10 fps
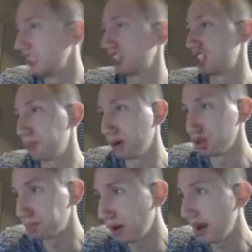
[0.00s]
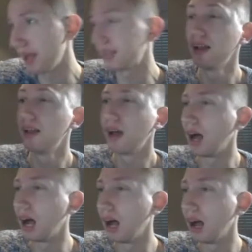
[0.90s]
exposed brick.
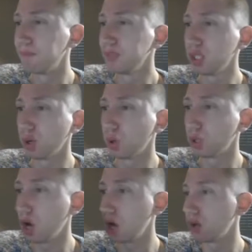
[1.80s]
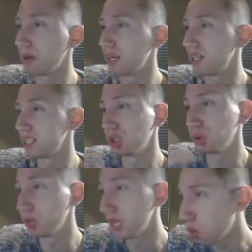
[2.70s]
Condo amenities
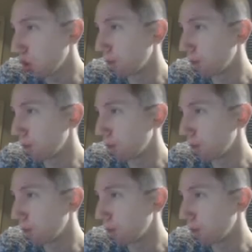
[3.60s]
include indoor